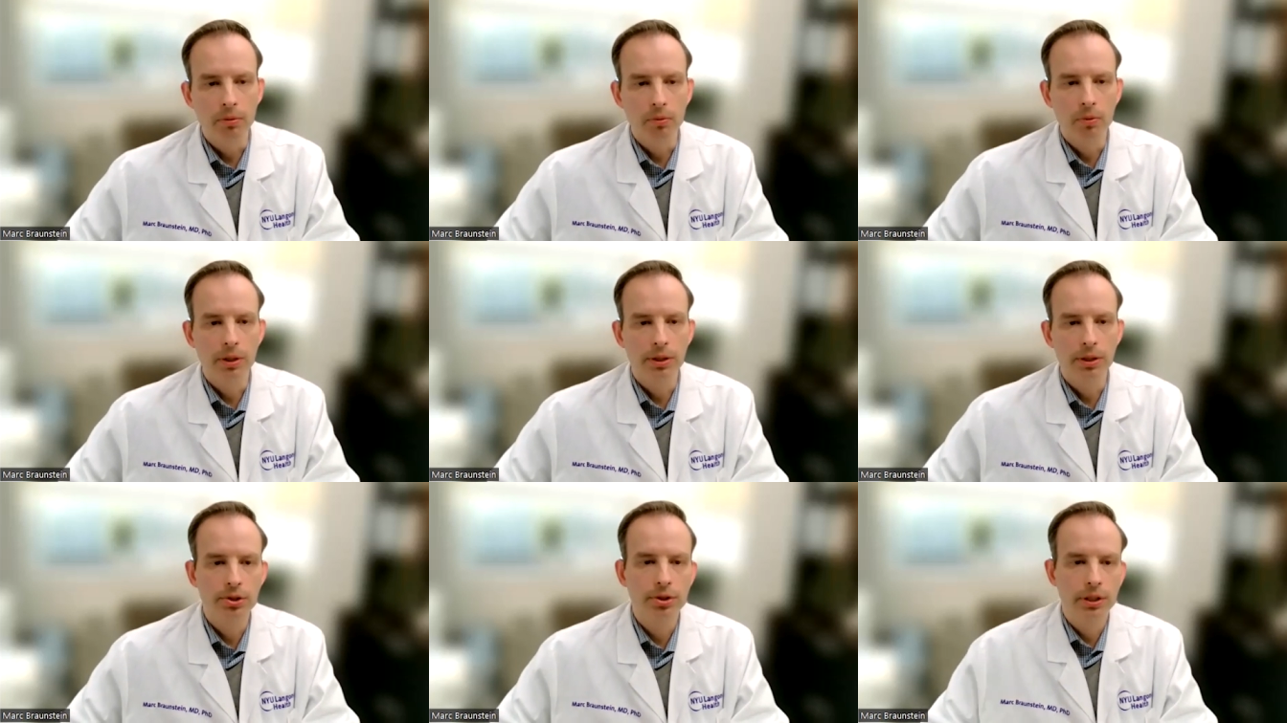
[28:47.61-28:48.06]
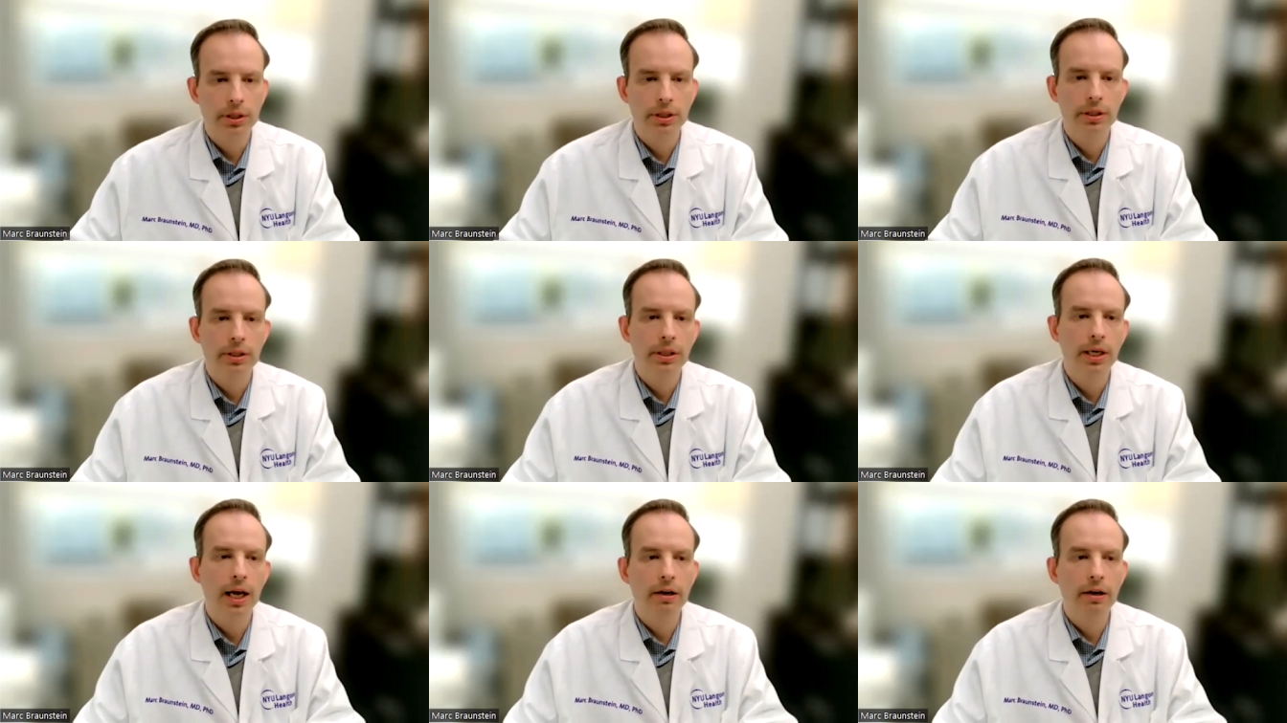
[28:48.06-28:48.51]
which
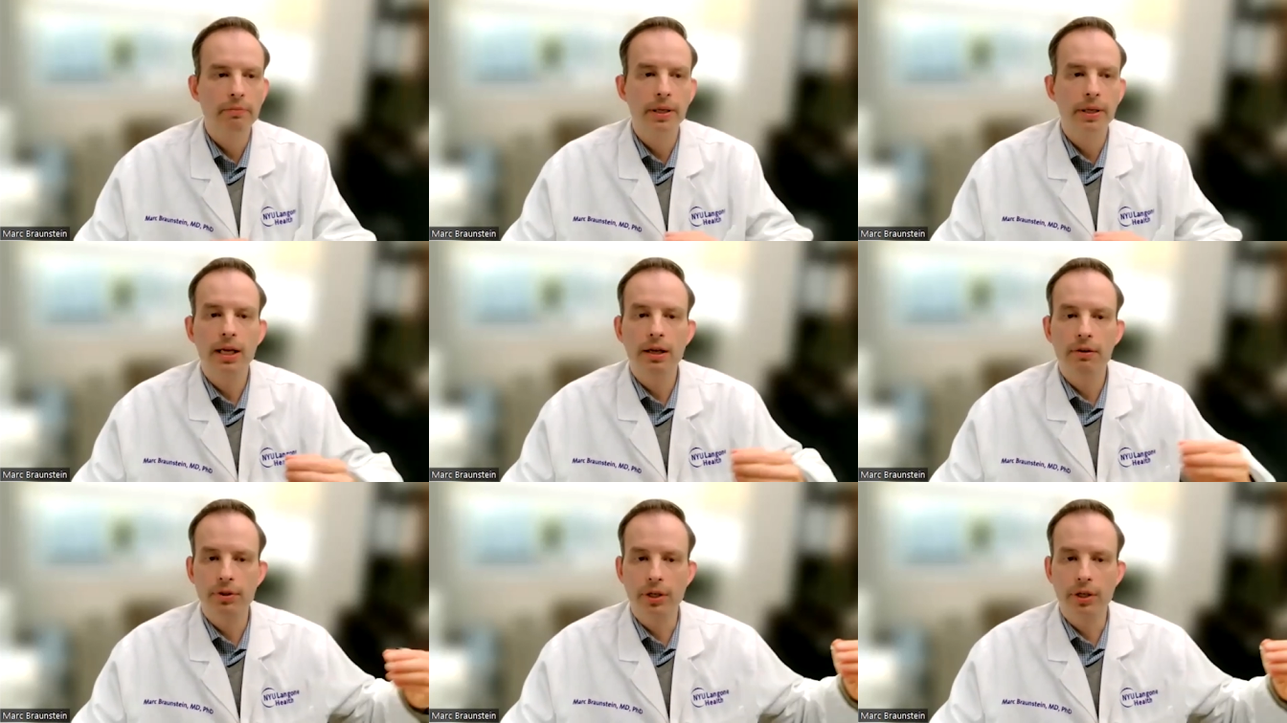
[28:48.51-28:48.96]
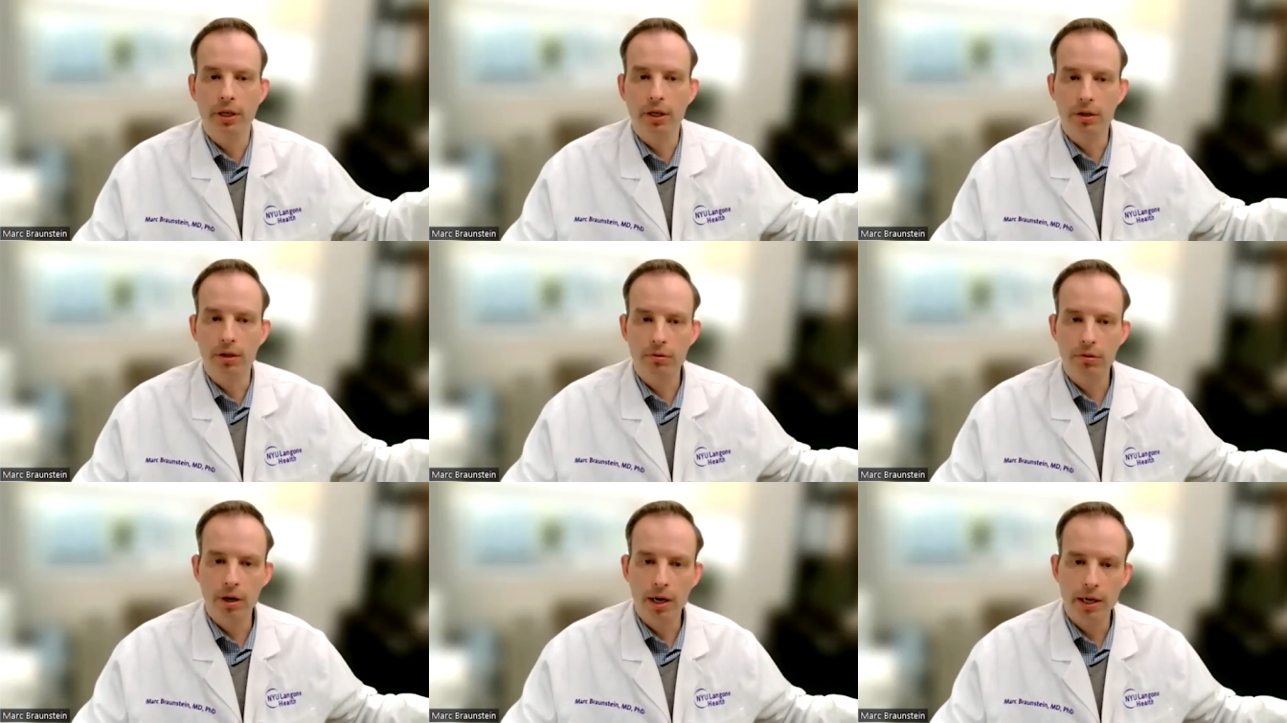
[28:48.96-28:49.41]
kind of behaves like a
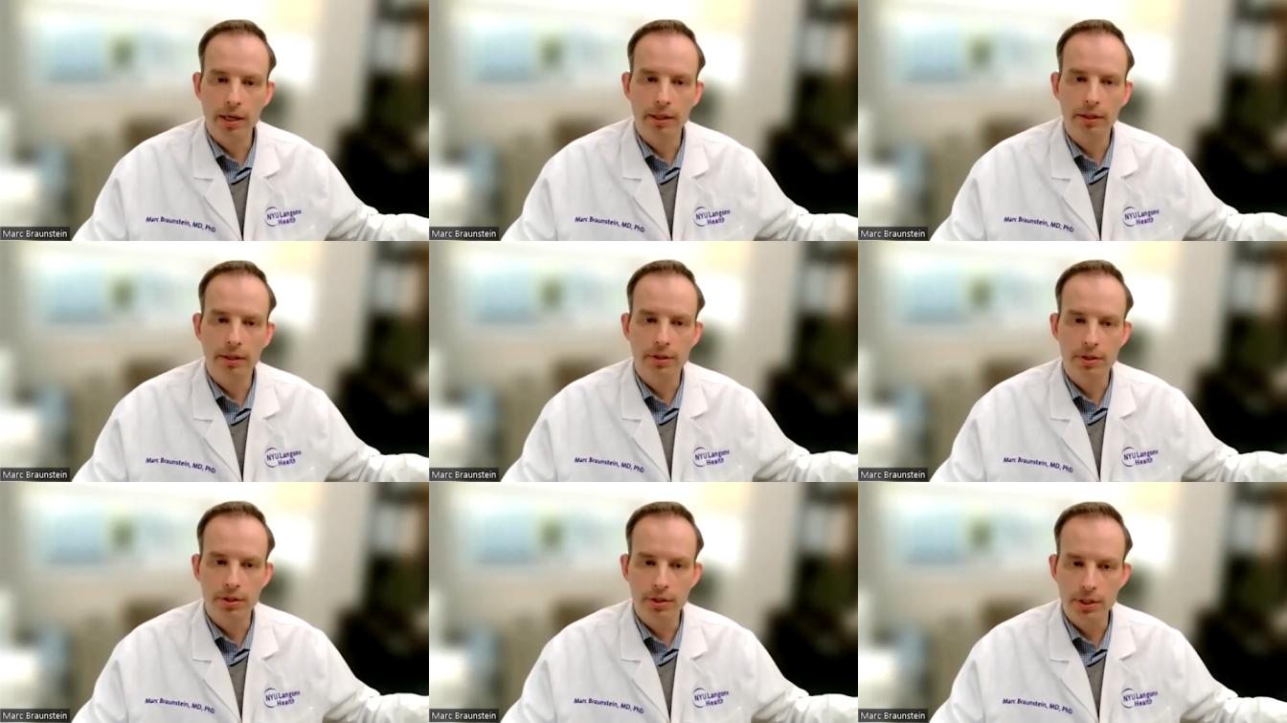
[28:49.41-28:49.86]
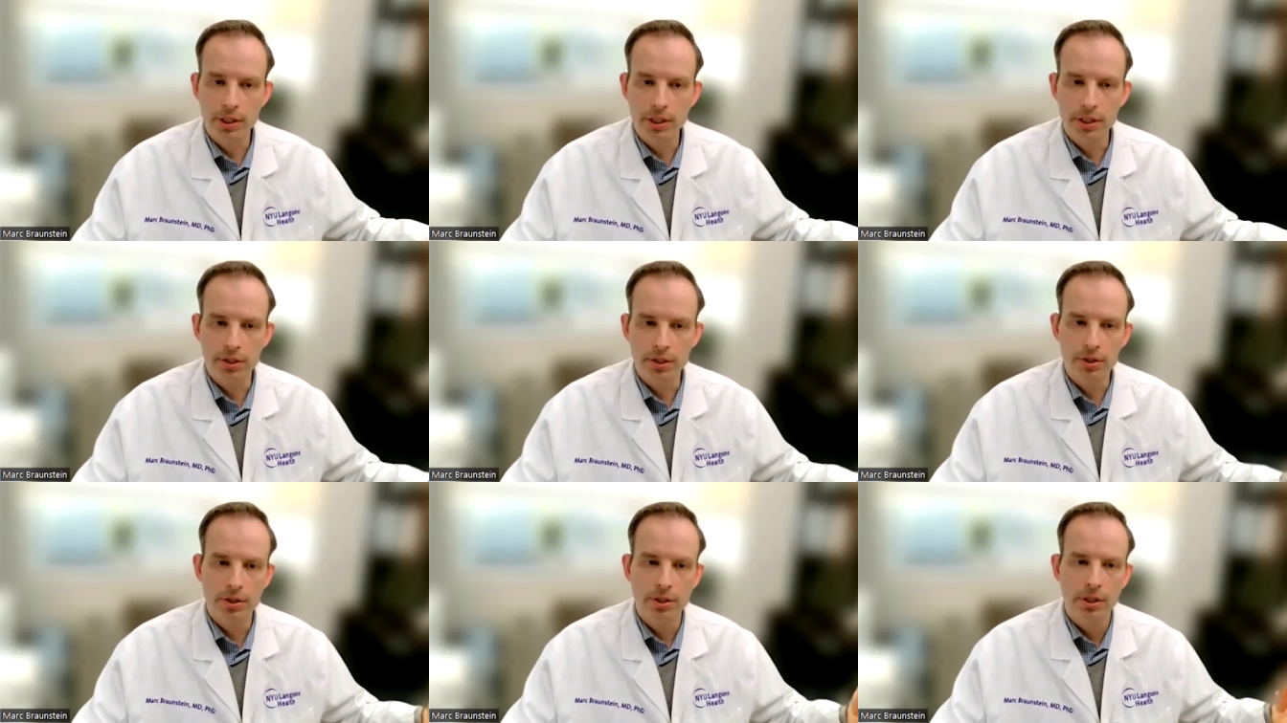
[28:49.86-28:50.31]
chronic
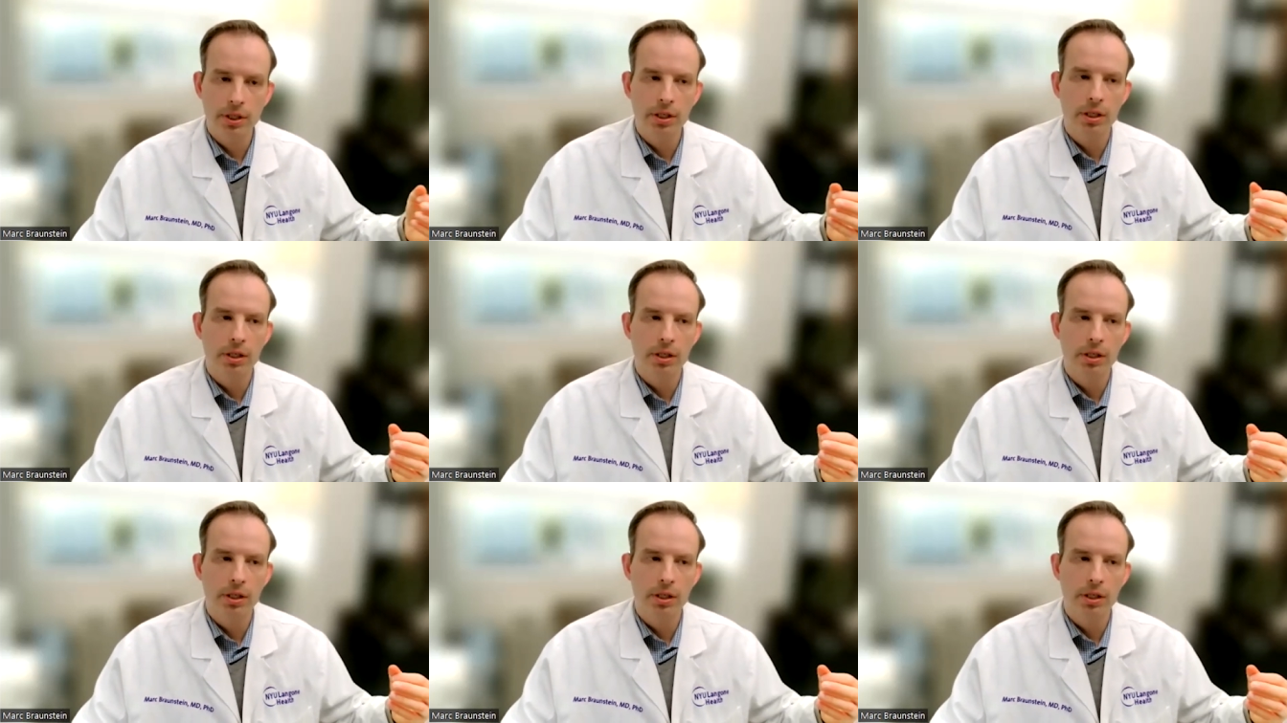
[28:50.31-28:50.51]
disease,